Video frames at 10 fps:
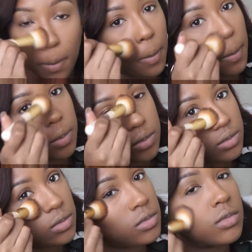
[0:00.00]
And I got
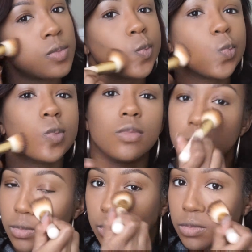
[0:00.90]
this method
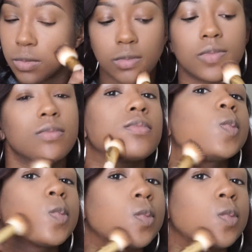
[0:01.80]
from Goss